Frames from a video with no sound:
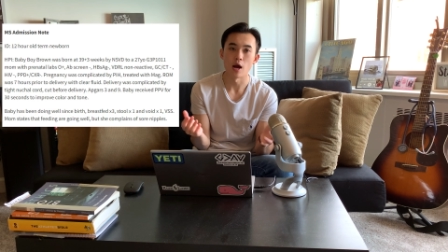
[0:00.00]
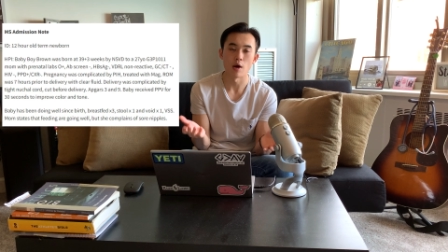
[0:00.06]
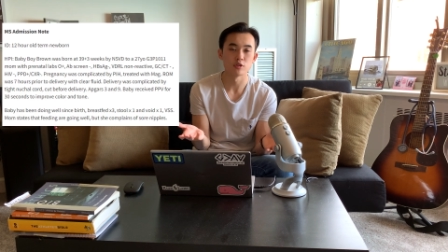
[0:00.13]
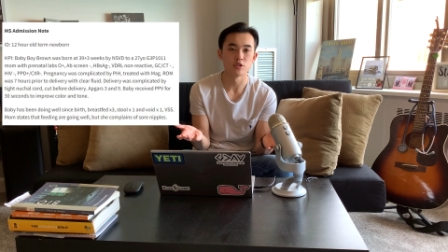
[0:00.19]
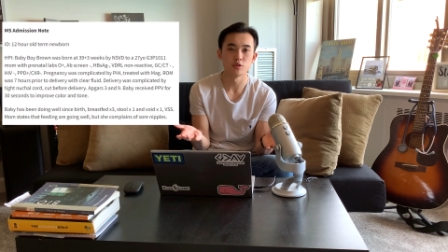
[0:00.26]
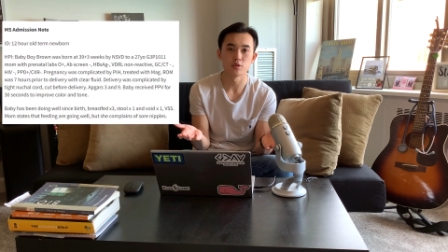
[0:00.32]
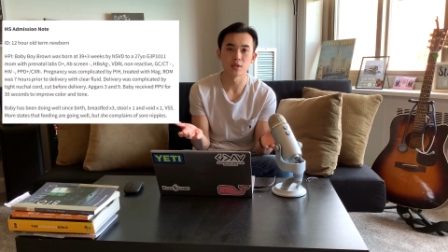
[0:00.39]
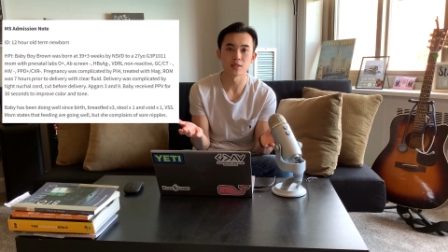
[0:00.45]
I
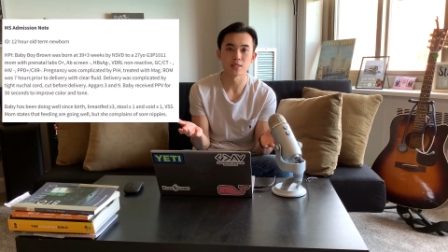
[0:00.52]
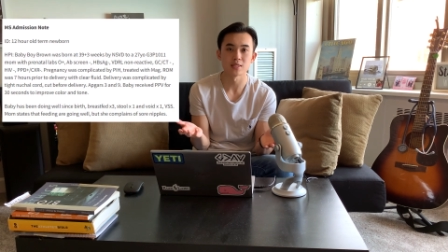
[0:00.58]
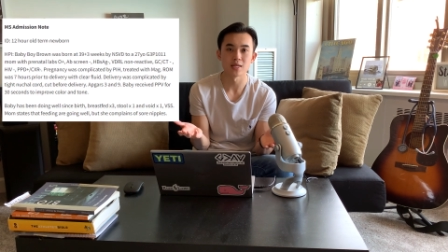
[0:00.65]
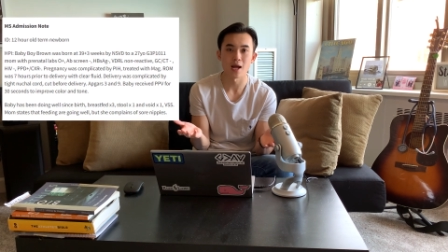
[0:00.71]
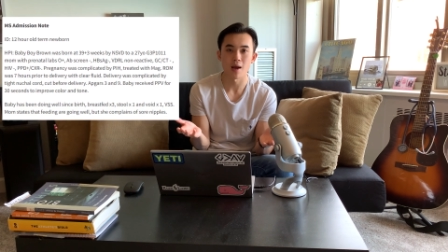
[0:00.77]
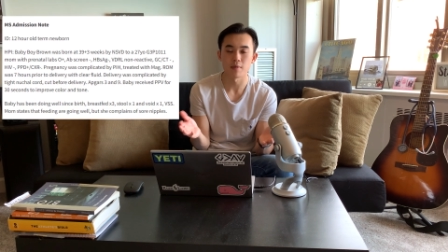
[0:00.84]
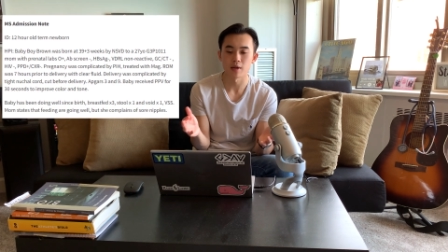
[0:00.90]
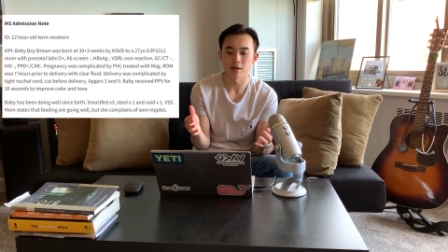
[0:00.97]
was using at the
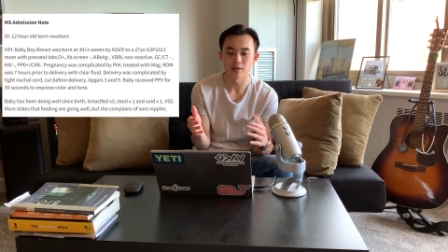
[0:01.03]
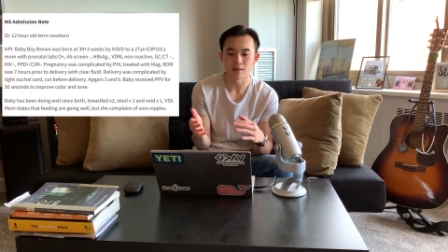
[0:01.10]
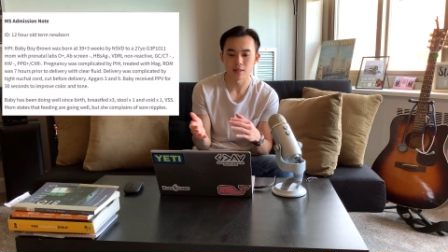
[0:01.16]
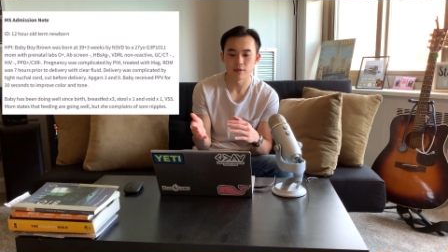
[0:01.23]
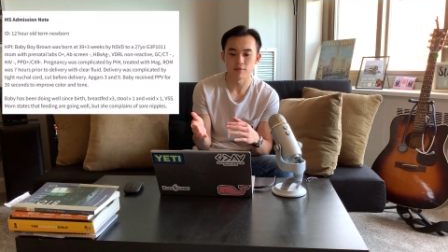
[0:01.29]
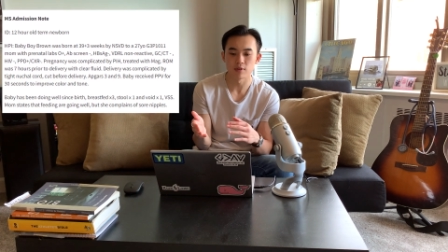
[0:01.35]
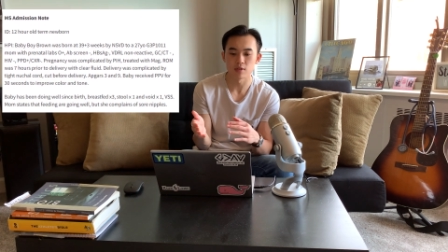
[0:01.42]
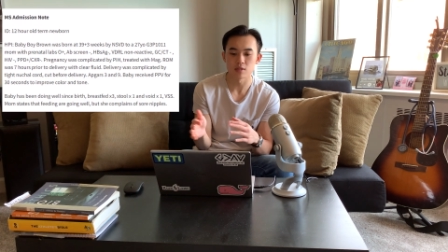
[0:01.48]
time, and I can
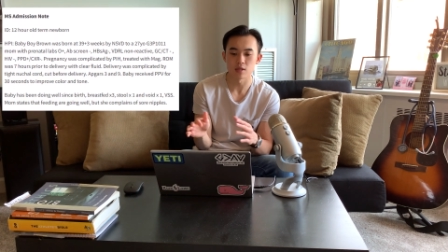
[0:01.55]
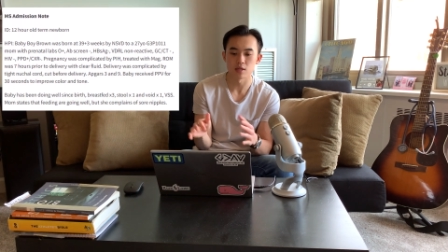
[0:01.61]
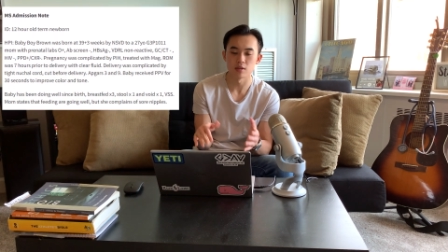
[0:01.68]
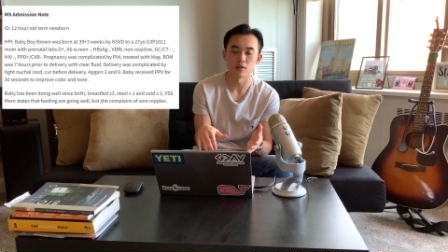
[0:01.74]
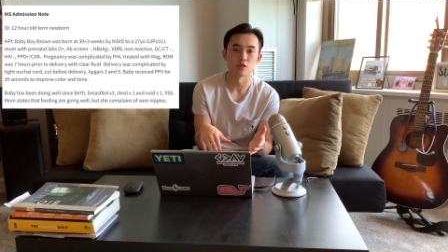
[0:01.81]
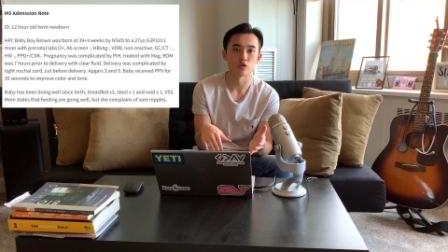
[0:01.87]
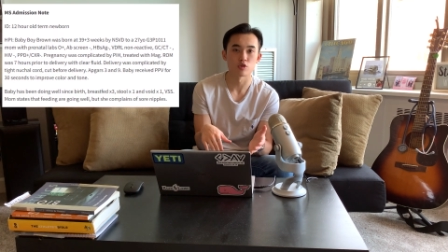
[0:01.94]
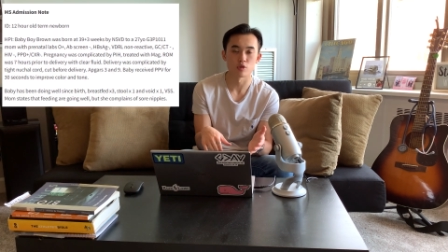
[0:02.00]
leave this in
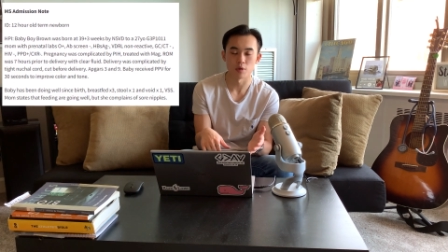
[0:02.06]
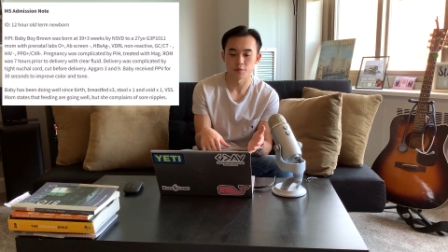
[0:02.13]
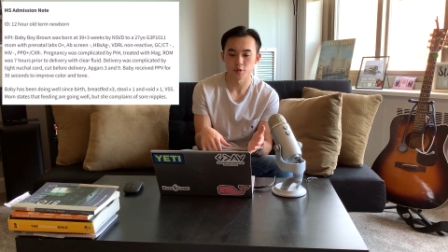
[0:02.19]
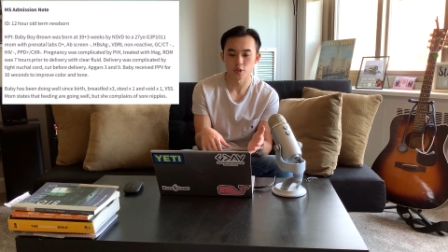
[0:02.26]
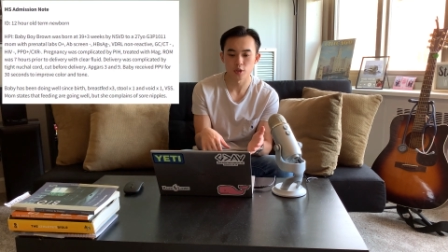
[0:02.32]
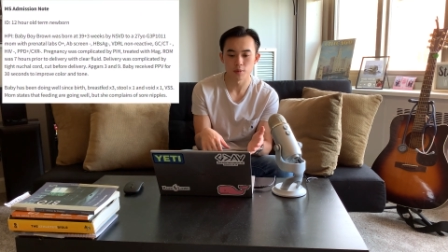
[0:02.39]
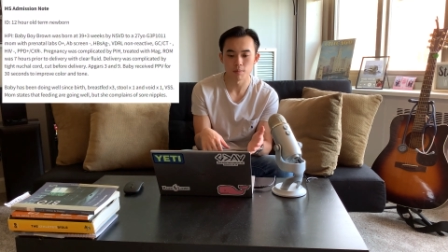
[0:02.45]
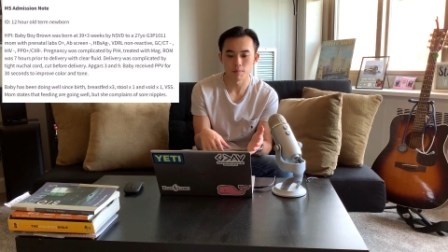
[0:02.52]
the
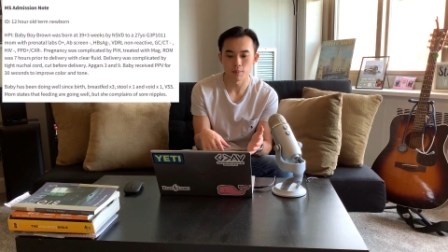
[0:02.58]
description.